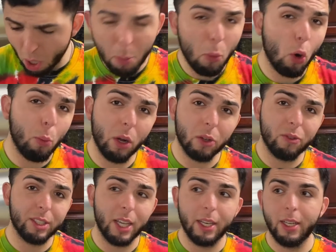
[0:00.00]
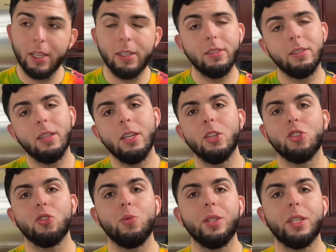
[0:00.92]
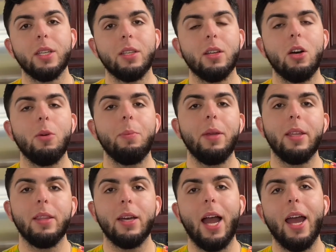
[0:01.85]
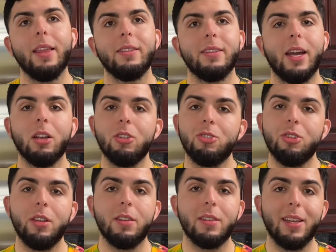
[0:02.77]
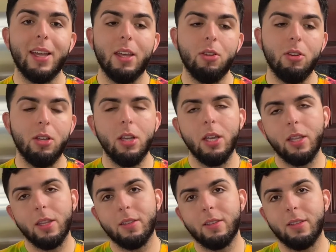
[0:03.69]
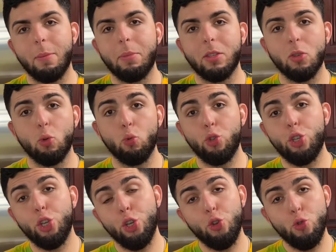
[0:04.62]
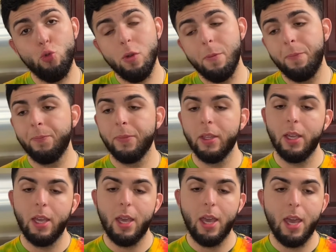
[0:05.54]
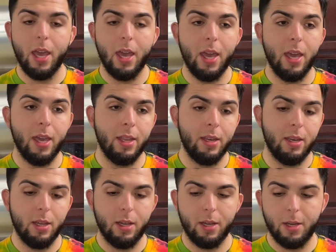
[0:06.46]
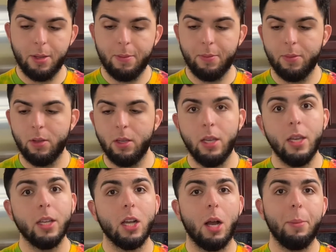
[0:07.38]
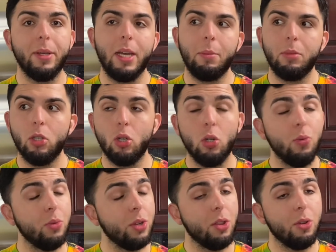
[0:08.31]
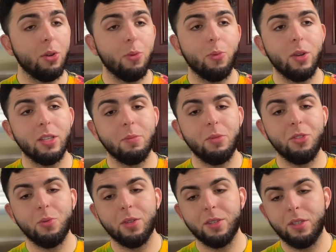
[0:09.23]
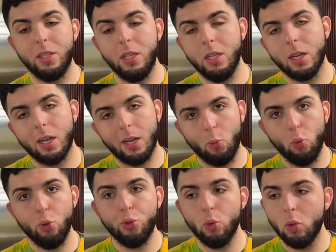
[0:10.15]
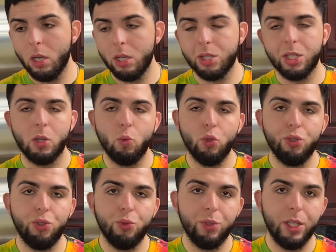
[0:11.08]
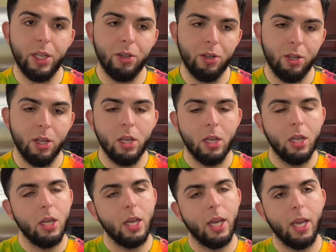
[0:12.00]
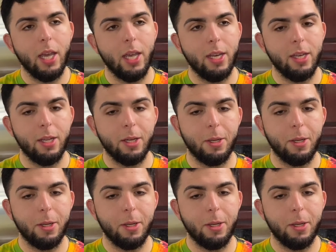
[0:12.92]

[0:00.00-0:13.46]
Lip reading: more breakfast ideas so we can all be in the Eye of the Tiger journey together. This is episode 2. And comment down below what other recipes you want to see. I will do lunch and I will do dinner. And